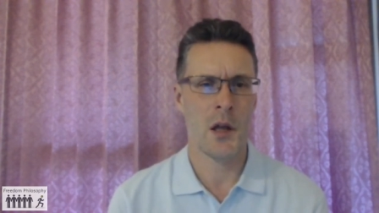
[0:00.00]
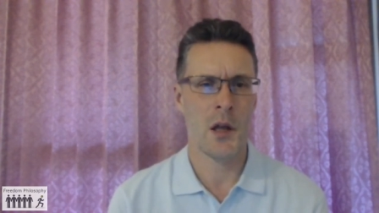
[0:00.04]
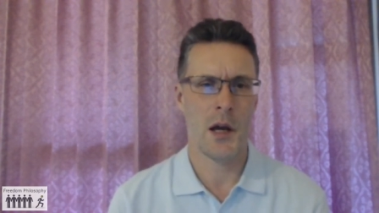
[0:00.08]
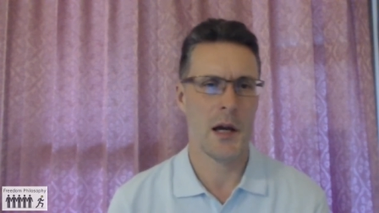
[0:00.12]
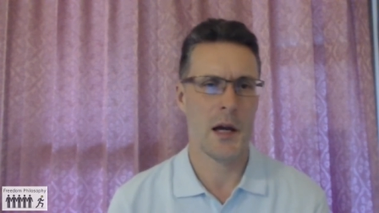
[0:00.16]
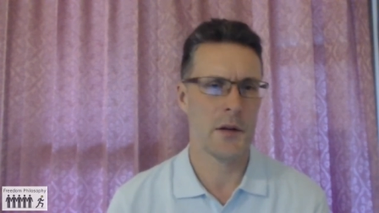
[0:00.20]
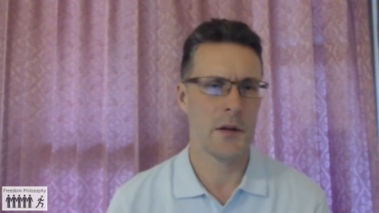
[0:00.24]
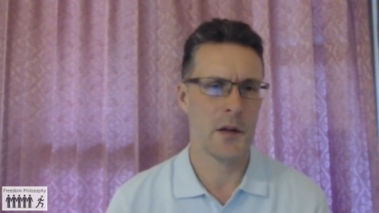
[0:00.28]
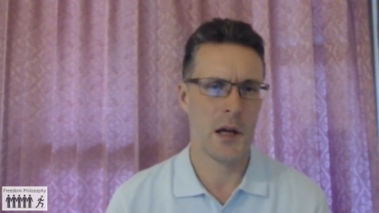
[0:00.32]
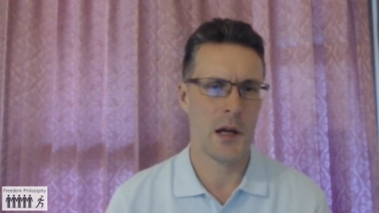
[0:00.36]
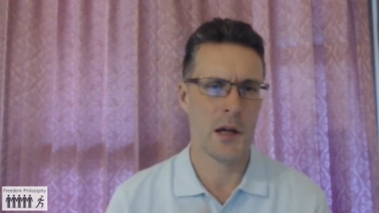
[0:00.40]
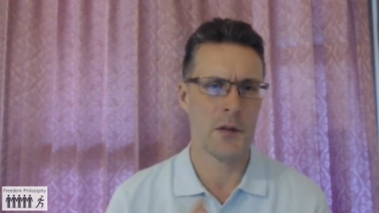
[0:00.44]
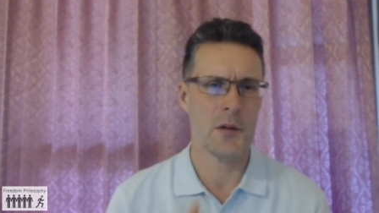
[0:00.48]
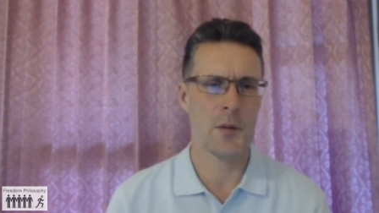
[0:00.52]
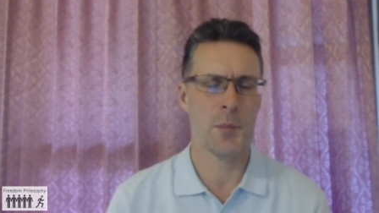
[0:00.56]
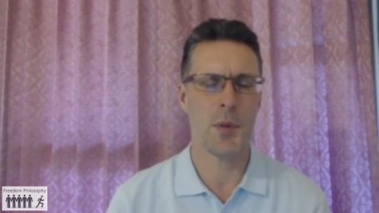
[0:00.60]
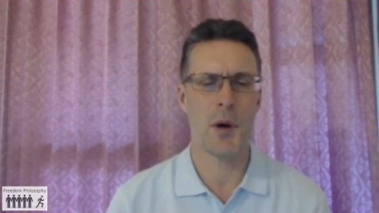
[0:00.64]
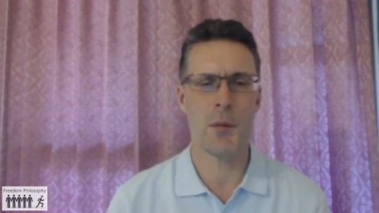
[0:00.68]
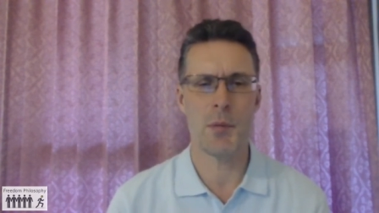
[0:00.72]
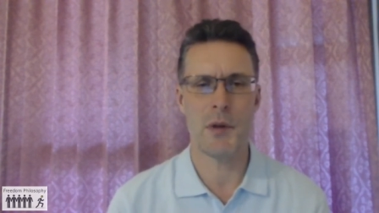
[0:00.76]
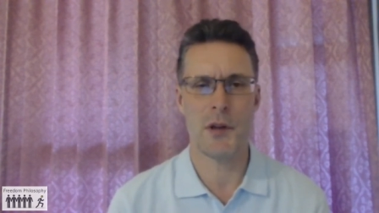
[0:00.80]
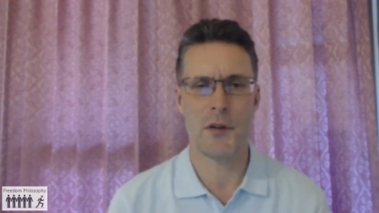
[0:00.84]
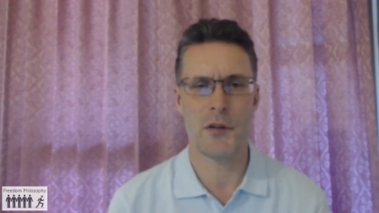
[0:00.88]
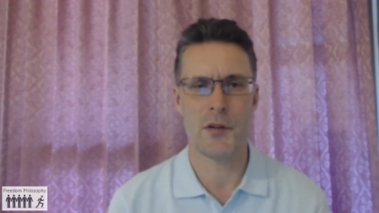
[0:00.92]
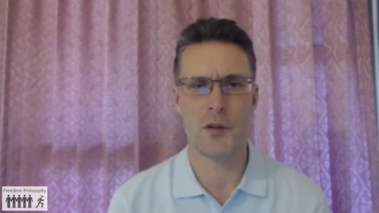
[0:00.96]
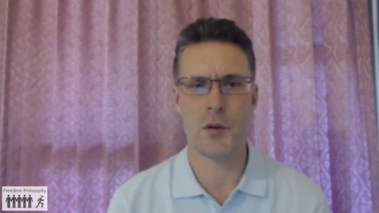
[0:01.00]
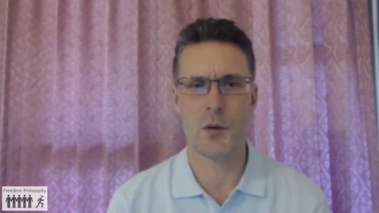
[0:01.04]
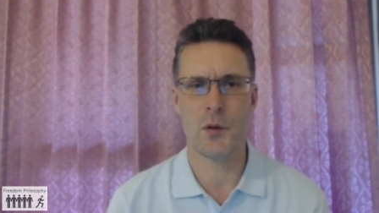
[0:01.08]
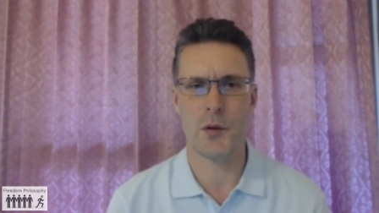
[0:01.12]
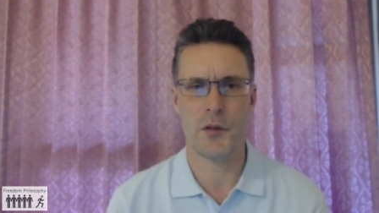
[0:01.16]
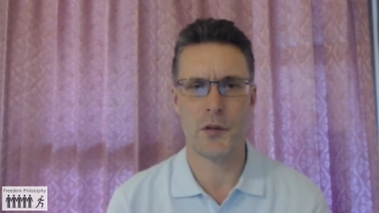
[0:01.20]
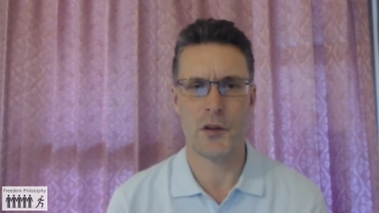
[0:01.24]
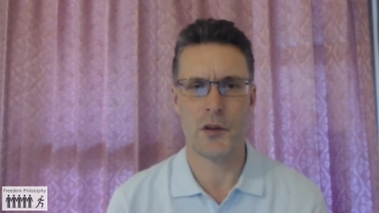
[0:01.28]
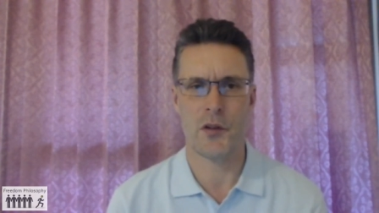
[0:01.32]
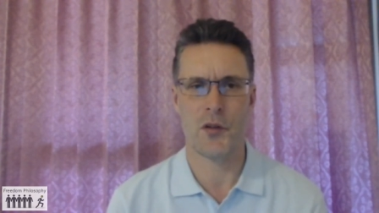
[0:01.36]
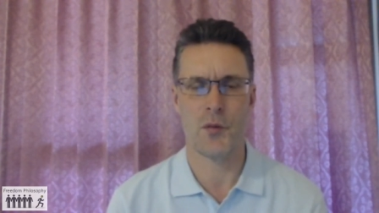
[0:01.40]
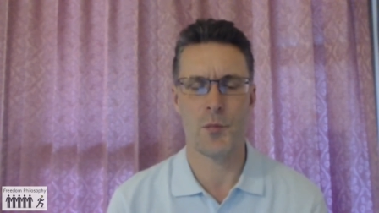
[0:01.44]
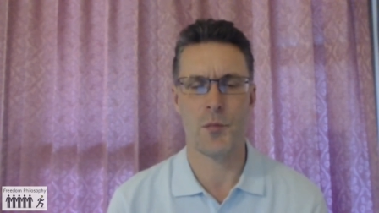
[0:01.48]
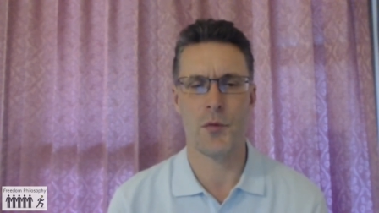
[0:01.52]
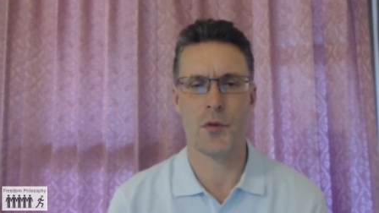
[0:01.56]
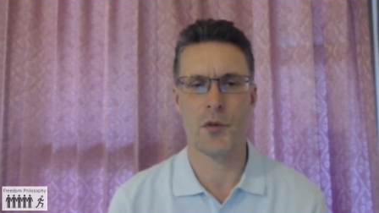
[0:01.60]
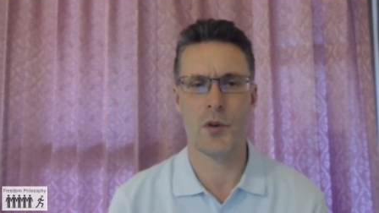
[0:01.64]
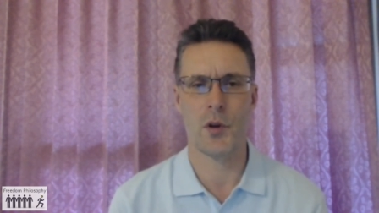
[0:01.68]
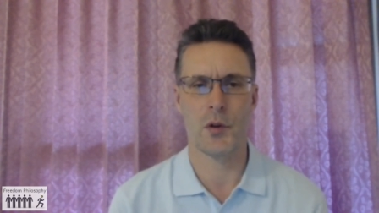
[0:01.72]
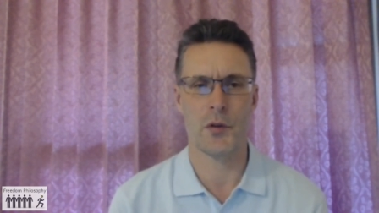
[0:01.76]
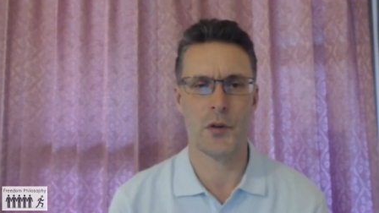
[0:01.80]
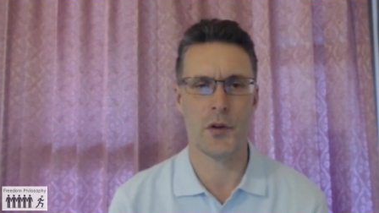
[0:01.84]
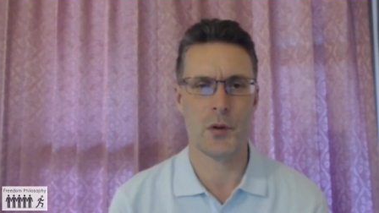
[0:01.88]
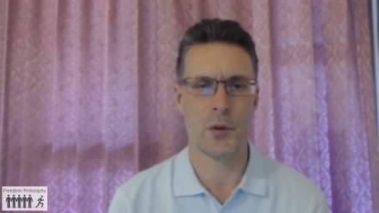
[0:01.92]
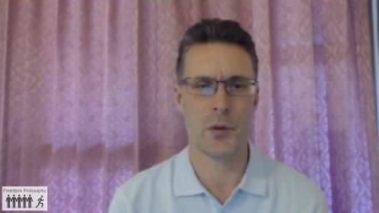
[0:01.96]
And, and the public school system is
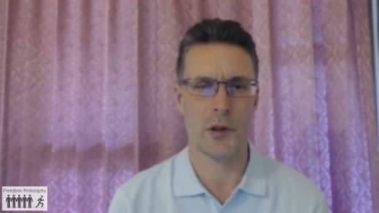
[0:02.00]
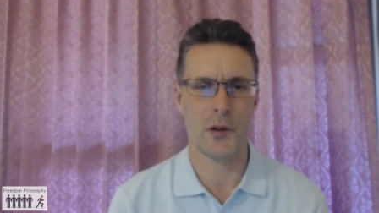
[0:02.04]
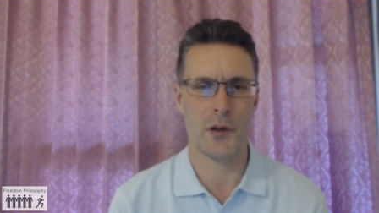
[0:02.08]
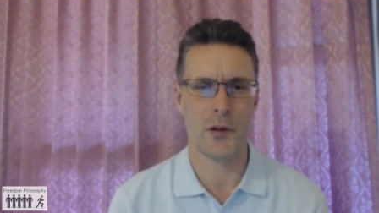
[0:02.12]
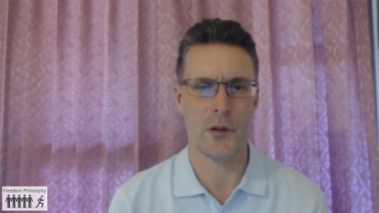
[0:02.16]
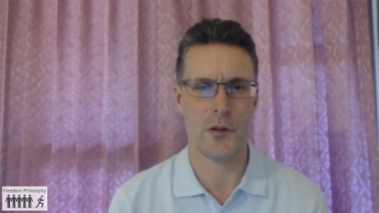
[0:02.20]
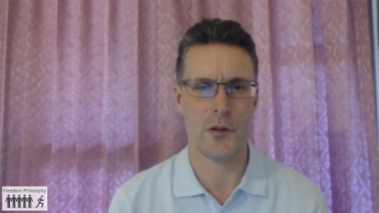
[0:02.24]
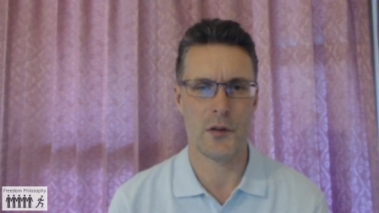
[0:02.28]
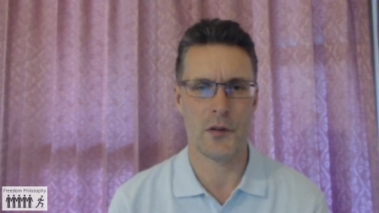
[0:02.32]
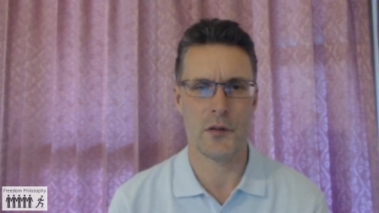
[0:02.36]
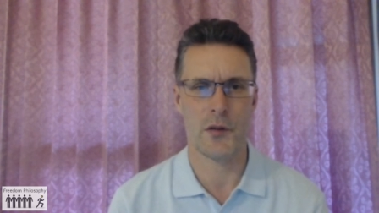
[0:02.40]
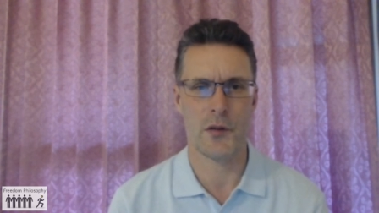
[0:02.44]
not doing this at